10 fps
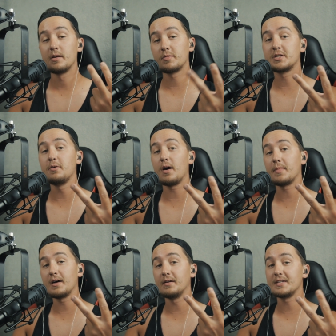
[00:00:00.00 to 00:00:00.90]
Number two on
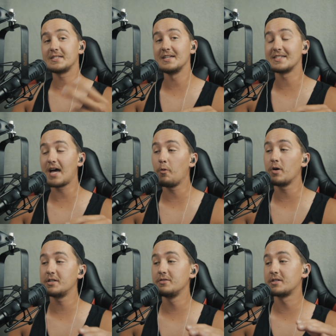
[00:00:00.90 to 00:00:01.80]
my list is I
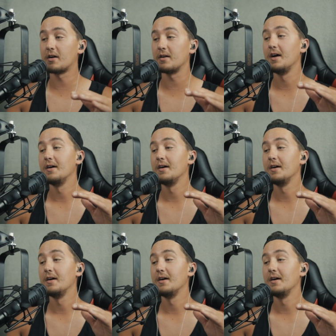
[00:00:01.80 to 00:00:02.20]
want to start